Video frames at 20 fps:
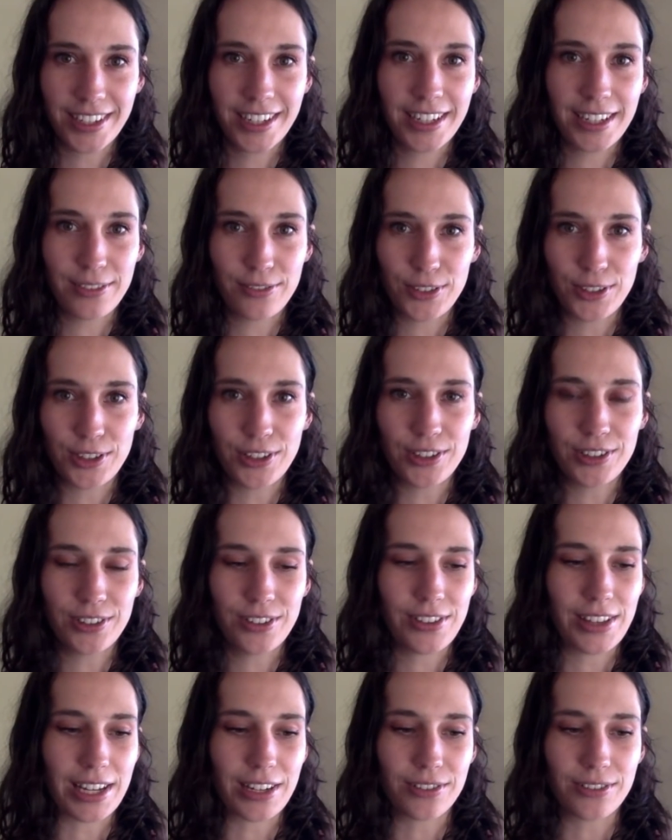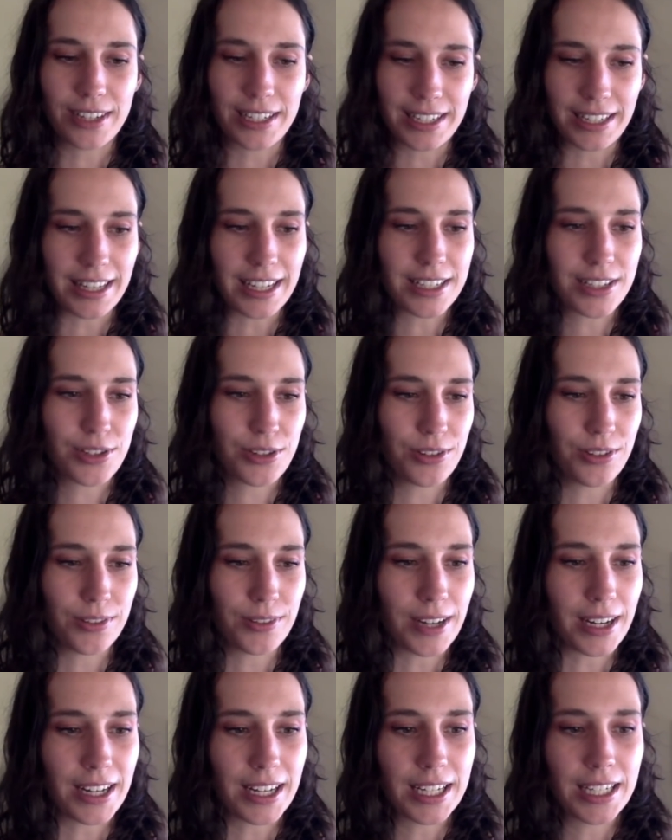If you don't know that already, that's who you
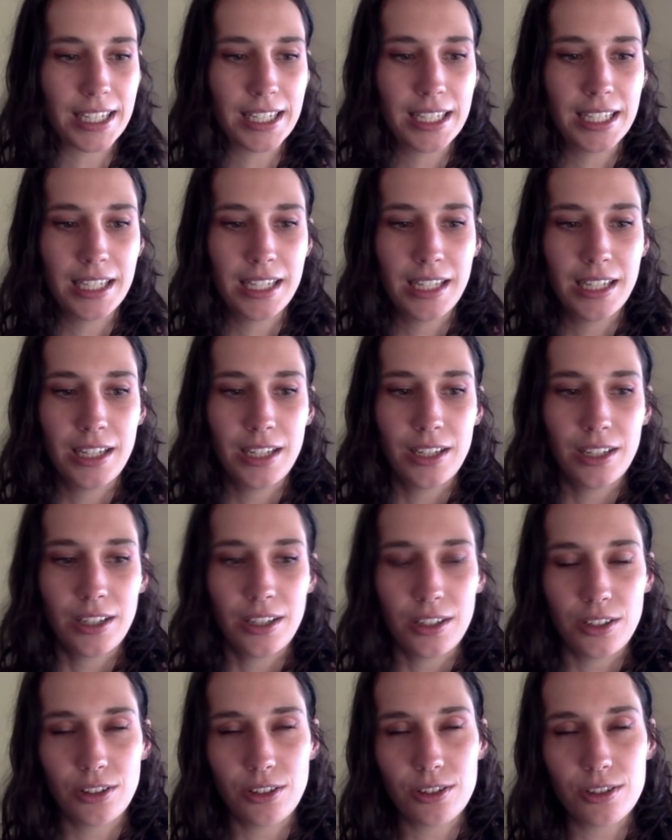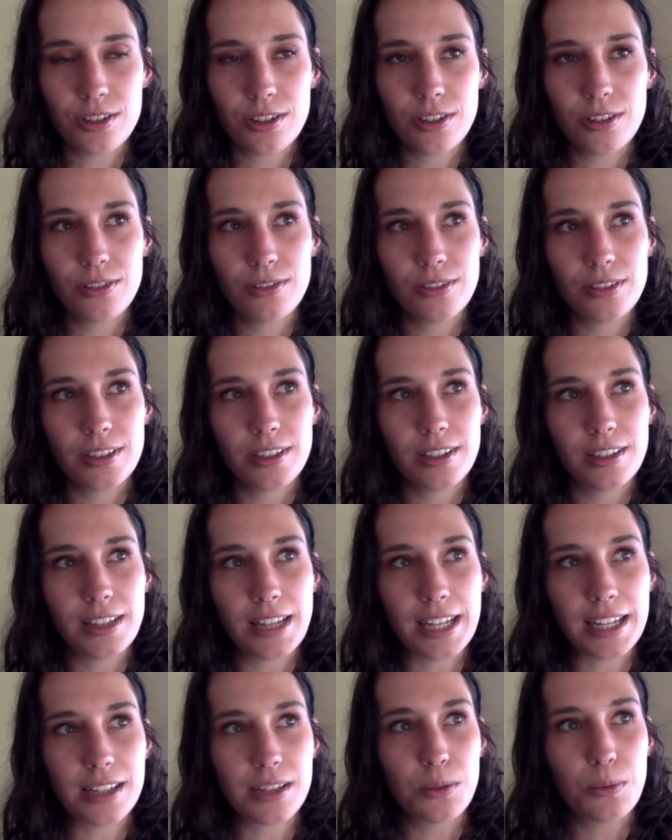are. You're also,
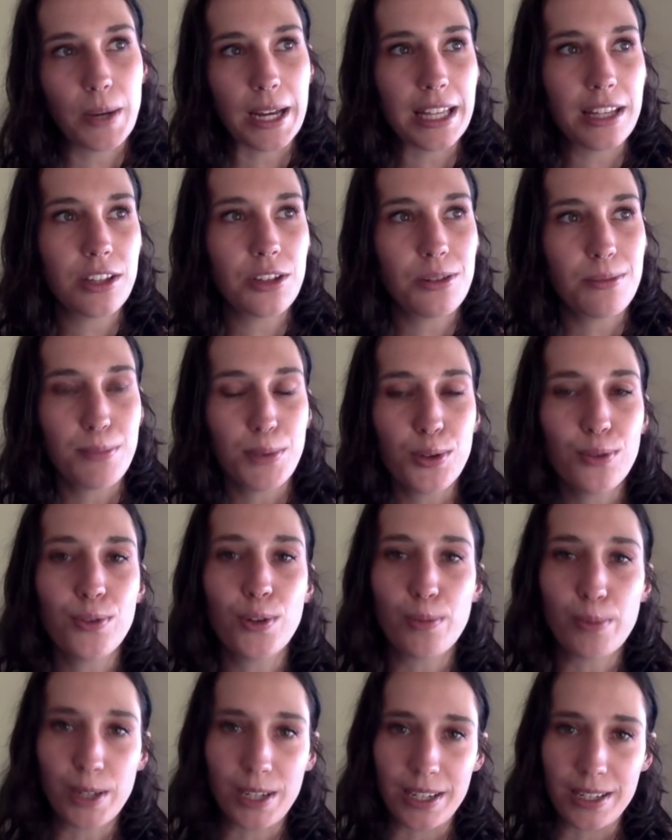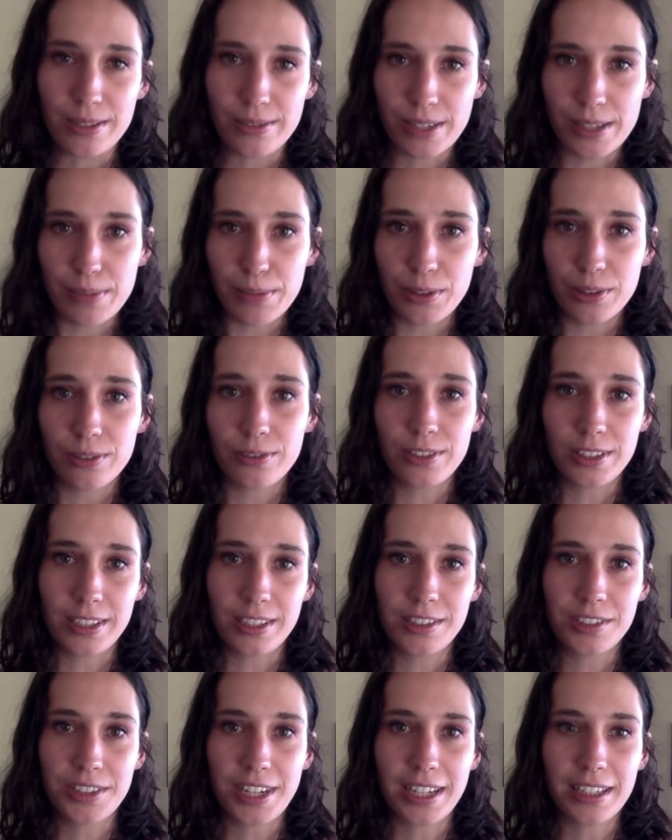like, the way that you move your body is very beautiful and
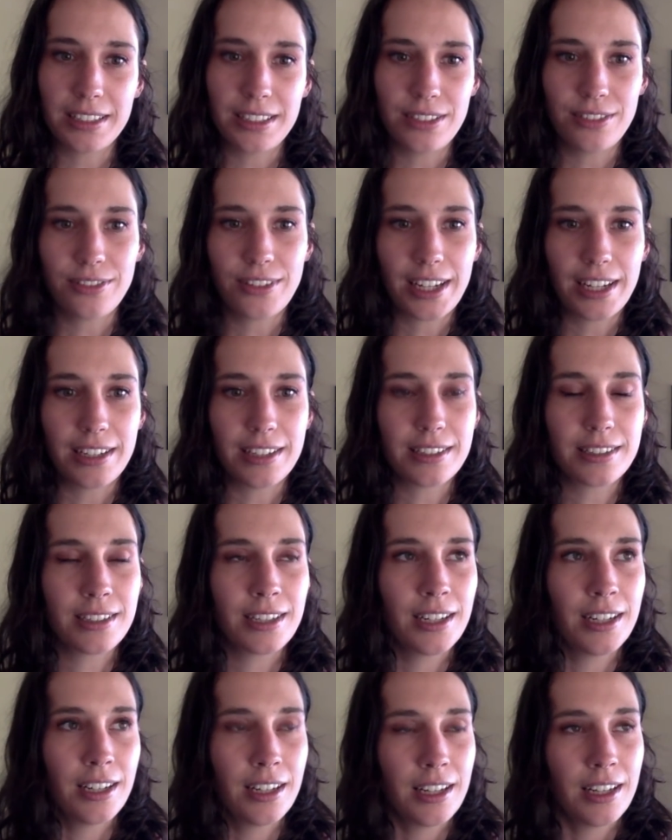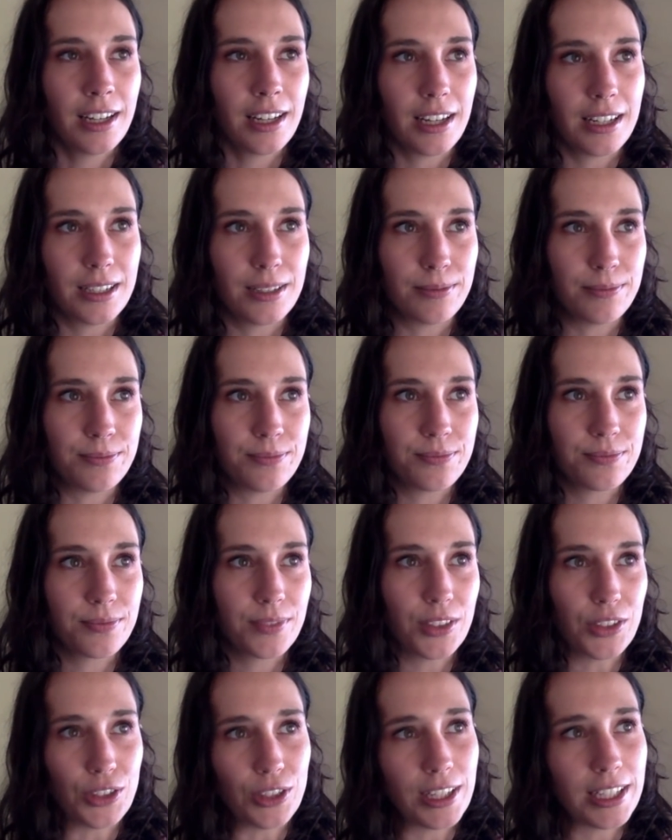attractive, and
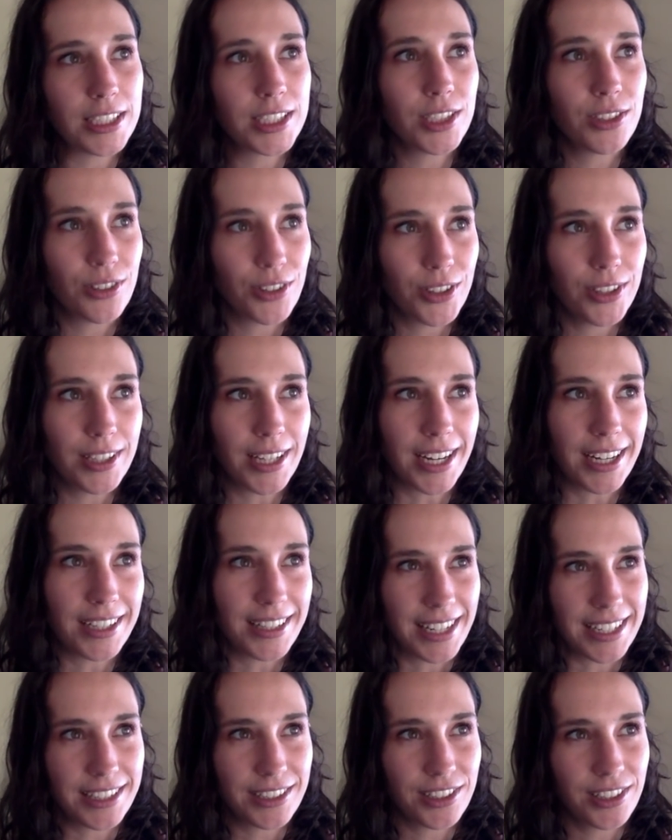you need to know that, like,